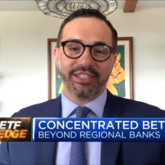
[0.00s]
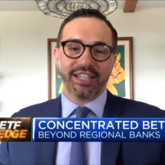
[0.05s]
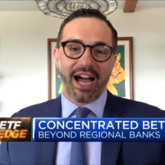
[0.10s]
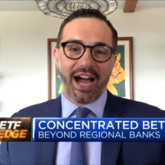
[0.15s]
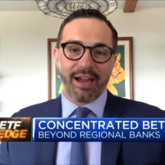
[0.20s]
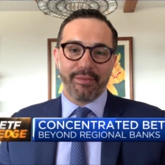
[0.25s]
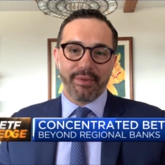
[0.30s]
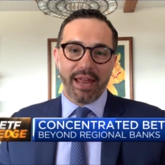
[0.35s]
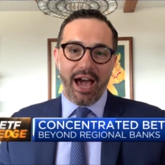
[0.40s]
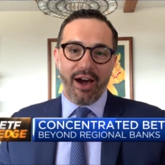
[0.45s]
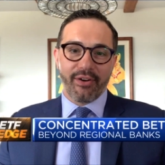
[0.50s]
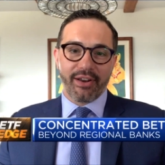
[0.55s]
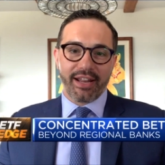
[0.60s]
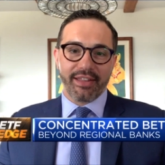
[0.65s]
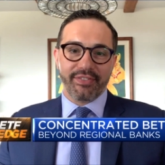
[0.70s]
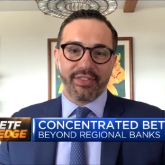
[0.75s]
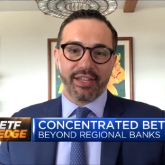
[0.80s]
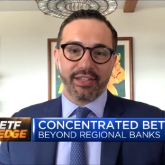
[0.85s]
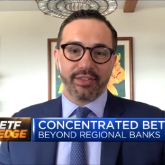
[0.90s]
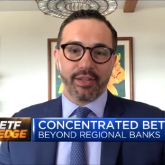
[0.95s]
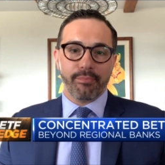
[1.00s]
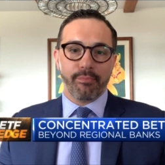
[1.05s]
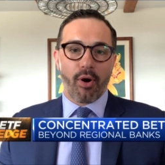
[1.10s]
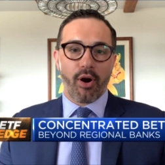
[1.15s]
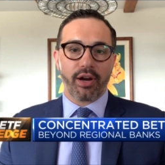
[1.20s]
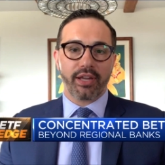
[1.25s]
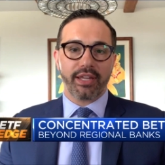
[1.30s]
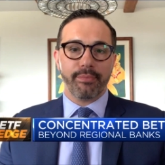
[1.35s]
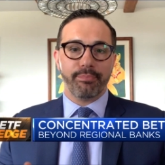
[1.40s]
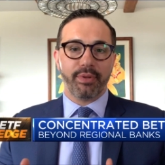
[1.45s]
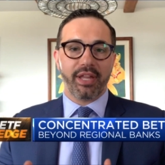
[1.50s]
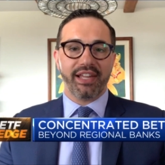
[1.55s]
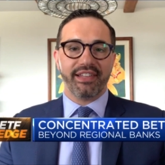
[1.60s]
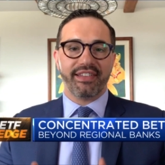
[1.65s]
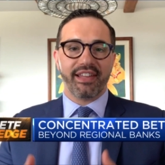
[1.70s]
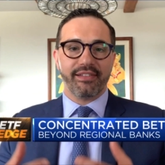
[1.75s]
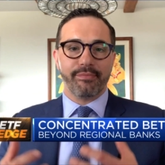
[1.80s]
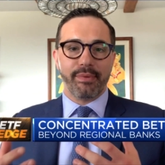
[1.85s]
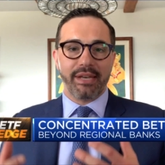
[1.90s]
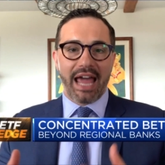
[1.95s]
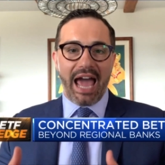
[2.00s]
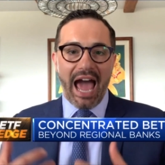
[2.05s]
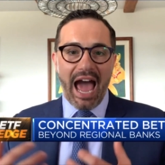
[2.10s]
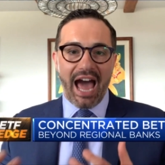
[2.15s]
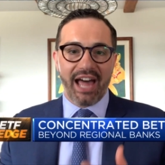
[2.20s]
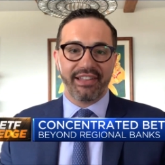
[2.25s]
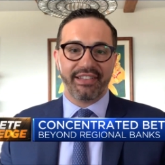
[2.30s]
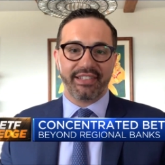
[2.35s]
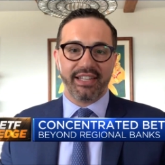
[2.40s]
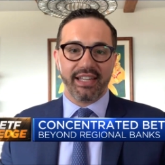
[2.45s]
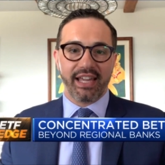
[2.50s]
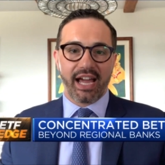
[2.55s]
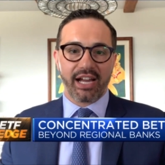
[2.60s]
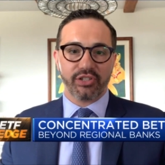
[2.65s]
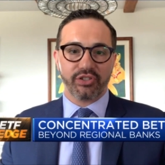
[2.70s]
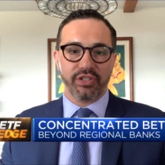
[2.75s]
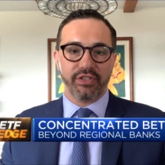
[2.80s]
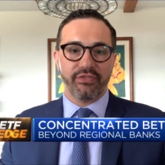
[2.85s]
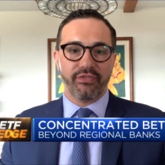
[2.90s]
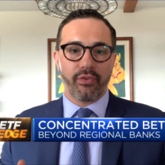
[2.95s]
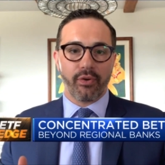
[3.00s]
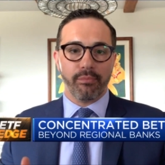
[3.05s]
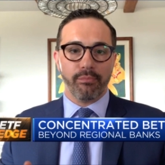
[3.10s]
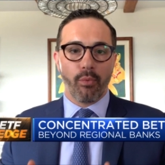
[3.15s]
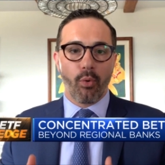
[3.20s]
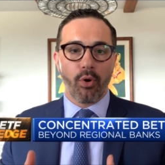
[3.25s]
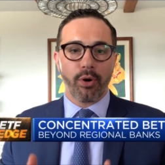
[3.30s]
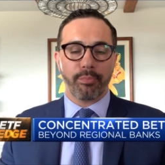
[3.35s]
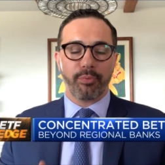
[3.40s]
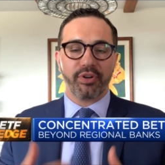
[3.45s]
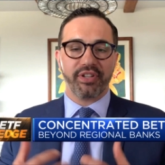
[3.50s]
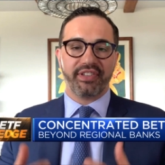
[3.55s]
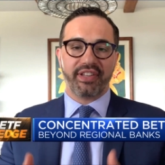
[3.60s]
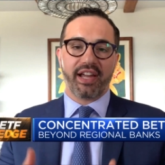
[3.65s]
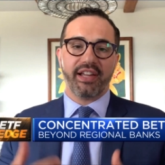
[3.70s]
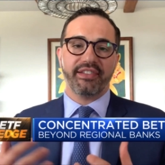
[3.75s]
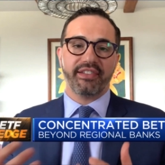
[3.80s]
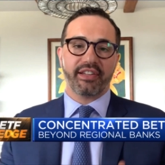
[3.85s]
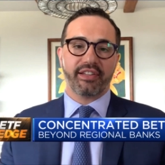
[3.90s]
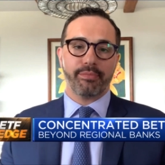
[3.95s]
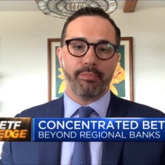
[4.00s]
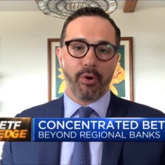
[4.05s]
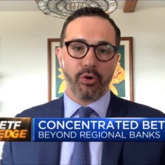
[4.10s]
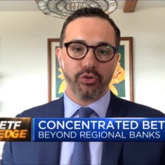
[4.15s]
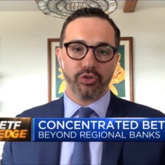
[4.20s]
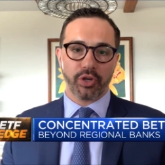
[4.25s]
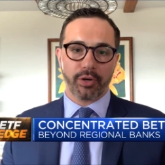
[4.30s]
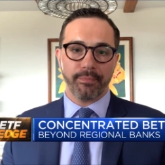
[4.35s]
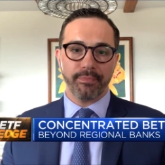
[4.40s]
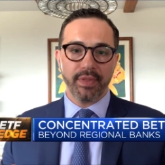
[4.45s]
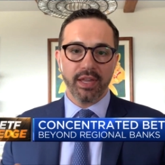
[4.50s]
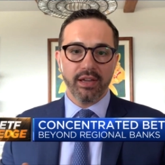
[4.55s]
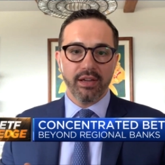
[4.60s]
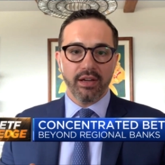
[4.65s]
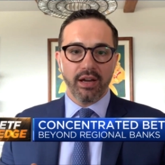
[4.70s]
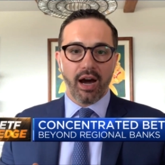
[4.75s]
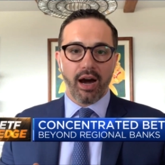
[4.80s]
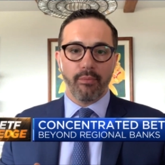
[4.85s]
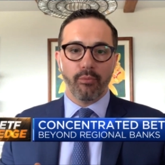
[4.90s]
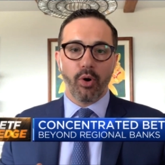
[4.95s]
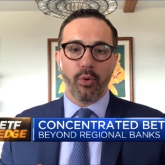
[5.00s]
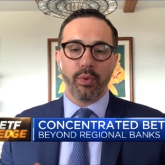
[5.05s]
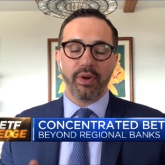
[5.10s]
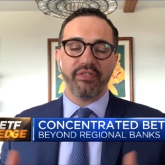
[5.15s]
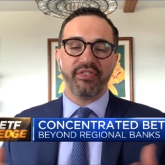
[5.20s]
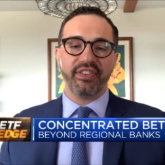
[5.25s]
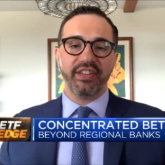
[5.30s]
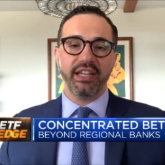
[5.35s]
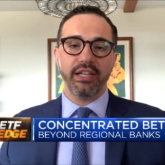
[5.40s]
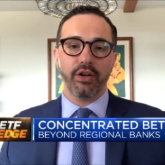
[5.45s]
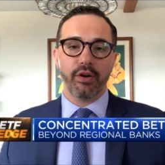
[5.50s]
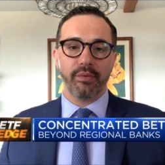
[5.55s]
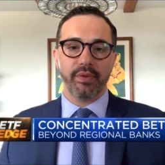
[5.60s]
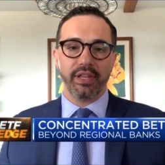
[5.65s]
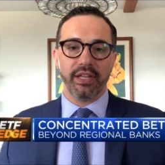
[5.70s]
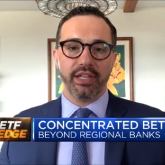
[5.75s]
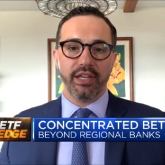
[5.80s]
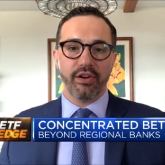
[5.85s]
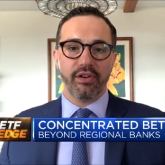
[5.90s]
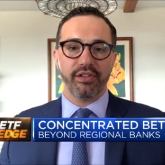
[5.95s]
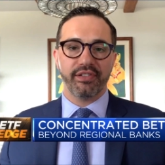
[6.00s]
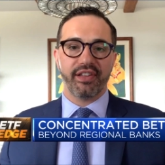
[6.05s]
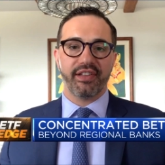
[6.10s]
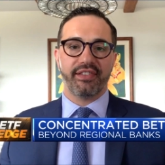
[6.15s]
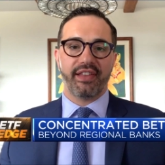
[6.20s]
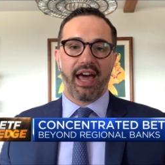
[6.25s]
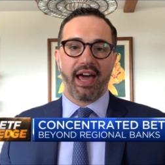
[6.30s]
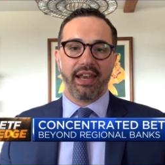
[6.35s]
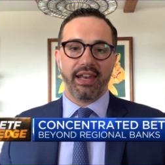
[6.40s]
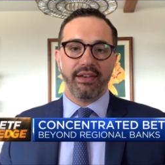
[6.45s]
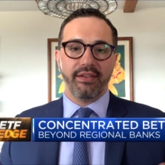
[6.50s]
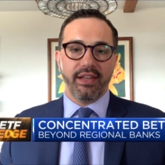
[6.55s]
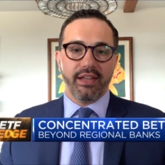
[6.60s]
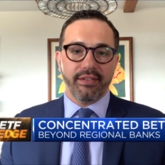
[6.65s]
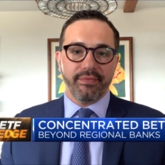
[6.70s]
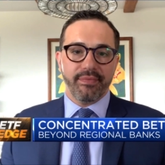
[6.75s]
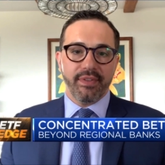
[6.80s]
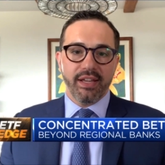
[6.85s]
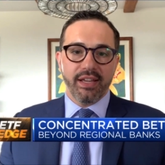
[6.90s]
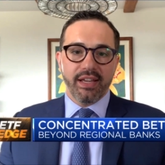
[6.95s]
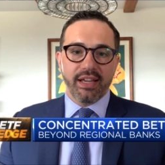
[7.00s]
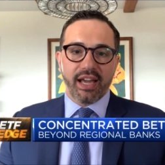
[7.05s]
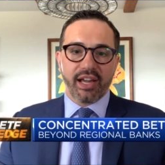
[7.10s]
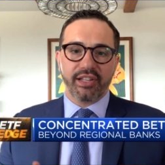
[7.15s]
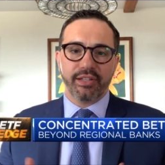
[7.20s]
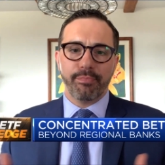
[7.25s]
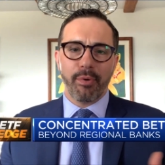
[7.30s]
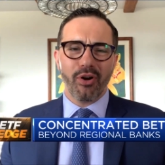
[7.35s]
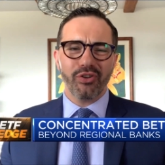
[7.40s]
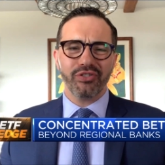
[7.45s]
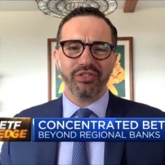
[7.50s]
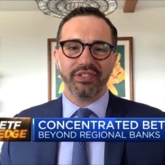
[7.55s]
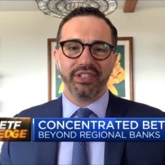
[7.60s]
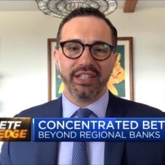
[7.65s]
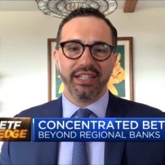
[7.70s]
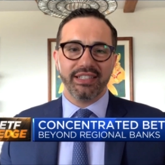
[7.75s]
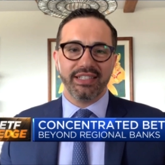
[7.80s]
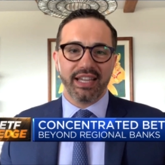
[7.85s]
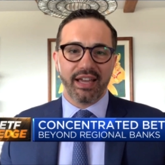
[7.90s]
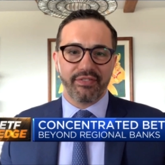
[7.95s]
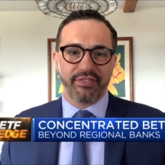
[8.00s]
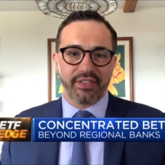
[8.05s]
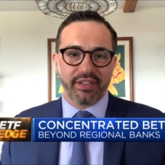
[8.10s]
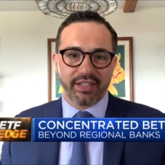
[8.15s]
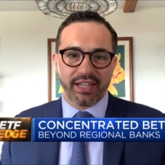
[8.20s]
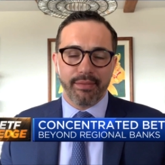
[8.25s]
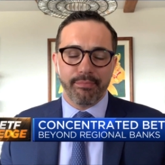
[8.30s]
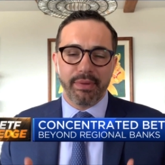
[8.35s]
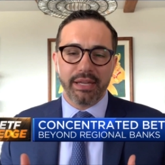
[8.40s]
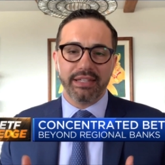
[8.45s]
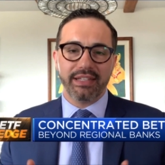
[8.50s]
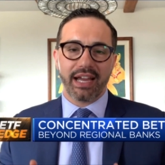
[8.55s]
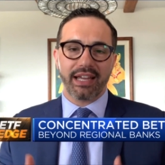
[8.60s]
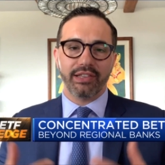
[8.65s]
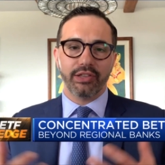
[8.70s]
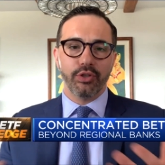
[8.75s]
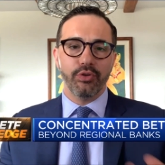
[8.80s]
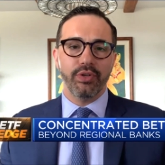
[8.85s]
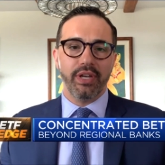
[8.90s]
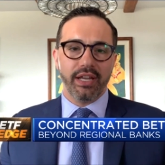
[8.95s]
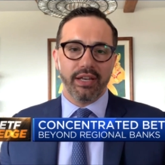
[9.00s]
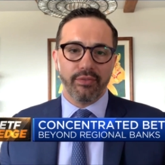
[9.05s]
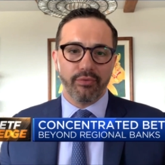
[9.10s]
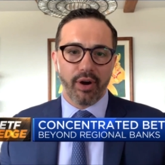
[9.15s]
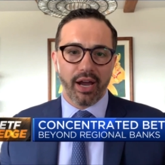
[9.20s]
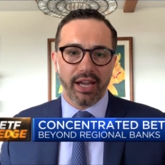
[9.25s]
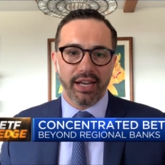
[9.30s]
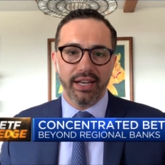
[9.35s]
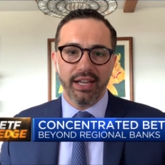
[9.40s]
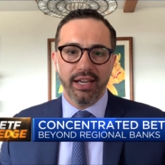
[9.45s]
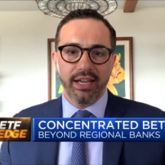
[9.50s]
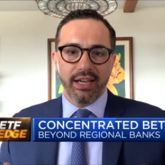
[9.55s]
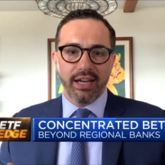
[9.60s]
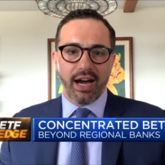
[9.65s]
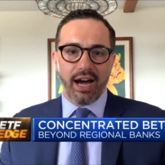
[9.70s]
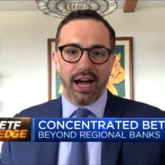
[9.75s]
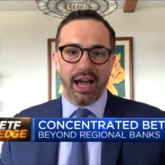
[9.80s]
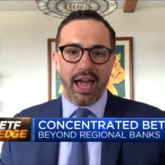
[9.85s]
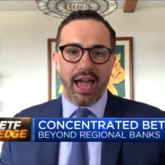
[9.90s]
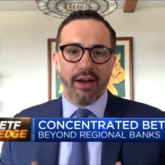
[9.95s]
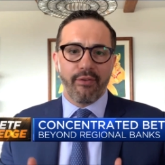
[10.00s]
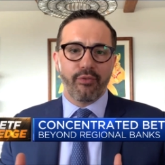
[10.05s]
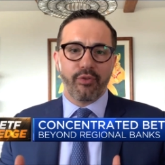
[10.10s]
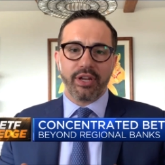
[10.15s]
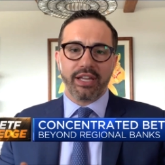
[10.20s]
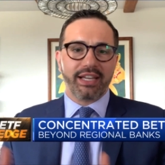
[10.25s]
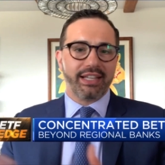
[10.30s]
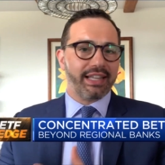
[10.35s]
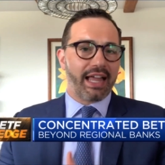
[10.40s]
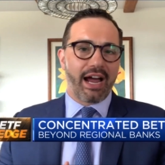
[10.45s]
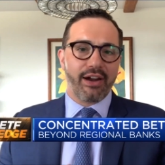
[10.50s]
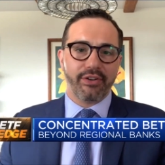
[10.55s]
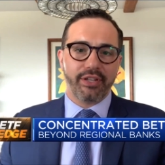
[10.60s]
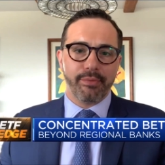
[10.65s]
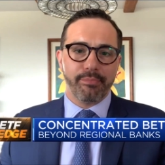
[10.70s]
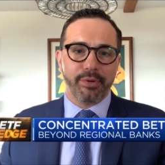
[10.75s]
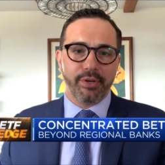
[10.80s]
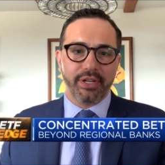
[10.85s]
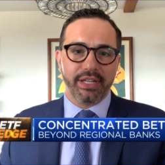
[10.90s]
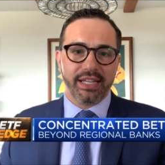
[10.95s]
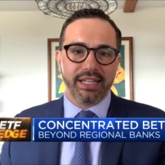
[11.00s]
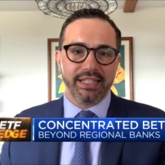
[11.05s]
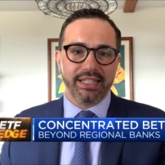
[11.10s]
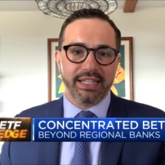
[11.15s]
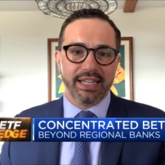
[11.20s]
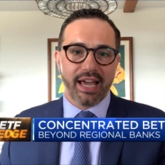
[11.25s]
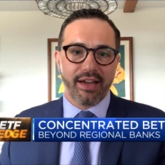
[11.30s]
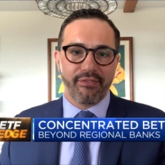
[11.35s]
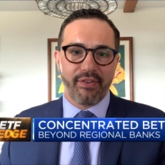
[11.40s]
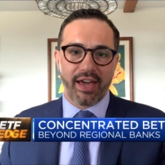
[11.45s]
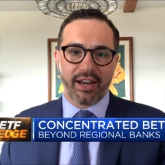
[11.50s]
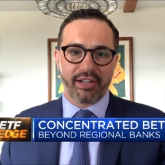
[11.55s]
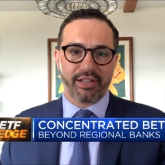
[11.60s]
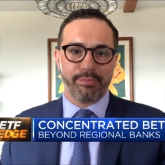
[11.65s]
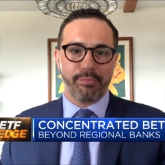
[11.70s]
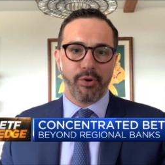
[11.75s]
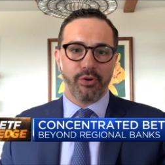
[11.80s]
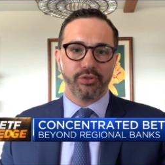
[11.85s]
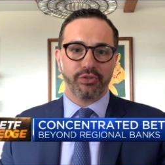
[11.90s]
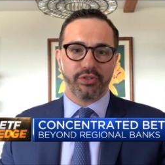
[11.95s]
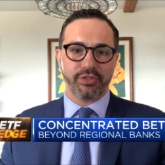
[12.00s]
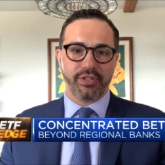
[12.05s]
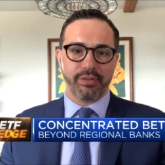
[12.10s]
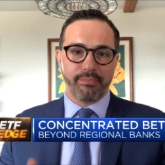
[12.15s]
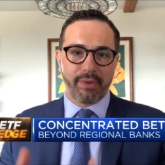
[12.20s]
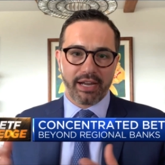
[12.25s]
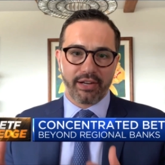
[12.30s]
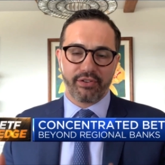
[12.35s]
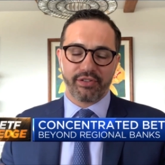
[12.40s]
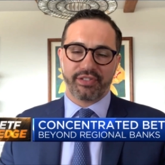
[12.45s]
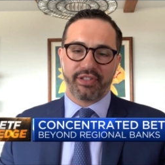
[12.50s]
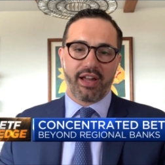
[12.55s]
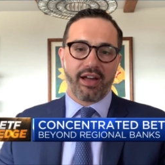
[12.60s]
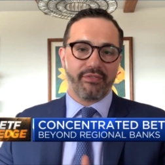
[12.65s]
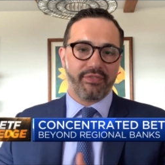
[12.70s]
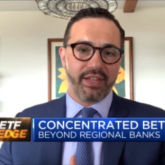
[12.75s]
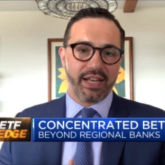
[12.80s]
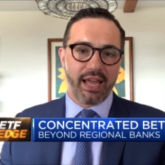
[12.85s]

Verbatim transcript: time now, and I think the marketplace has been asking actually for more precise exposure. Um, what we've seen over the years is that in, in exposures in ETFs can be diluted, right? Uh, every cloud computing ETF had exposure to Microsoft and